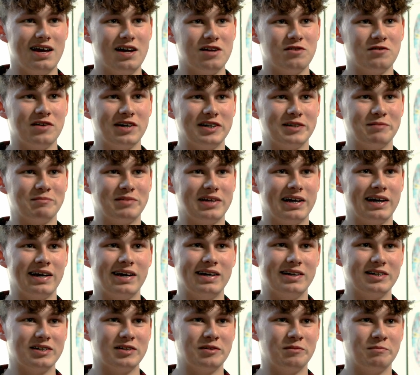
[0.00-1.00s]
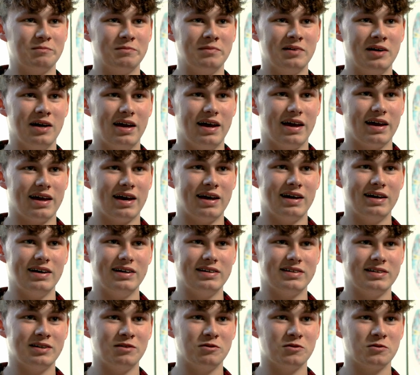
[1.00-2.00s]
drink some tea, some
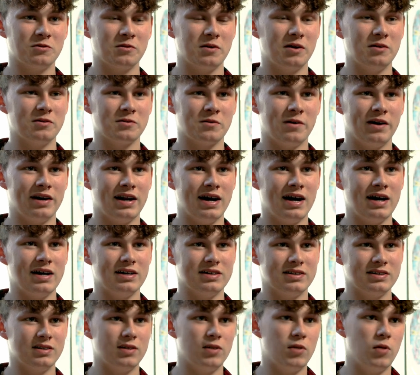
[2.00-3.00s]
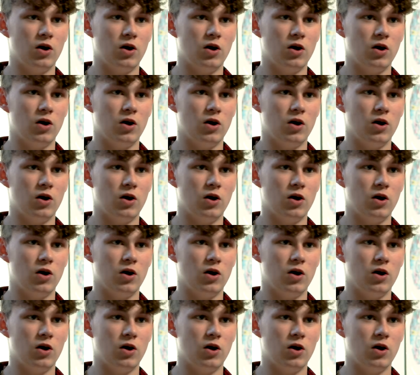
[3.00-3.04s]
cakes, and it was quite nice.